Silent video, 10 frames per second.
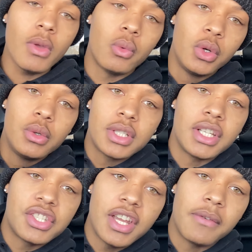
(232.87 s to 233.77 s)
We was in
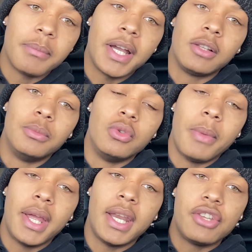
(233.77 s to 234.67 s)
the Chevy Malibu,
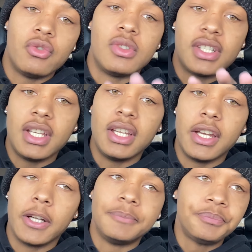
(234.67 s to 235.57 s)
man, that you seen
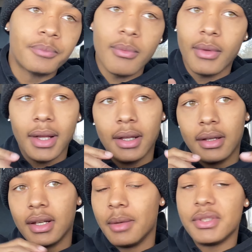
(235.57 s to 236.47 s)
there
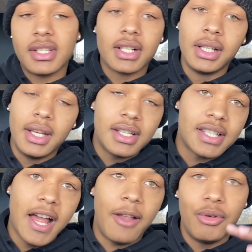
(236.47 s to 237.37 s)
let me just clear this
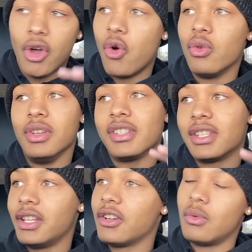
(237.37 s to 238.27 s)
up. No, the
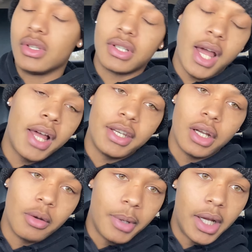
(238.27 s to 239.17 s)
Stinger was not
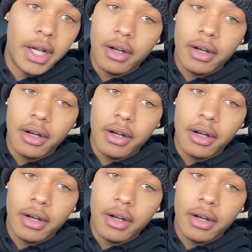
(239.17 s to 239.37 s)
there, man.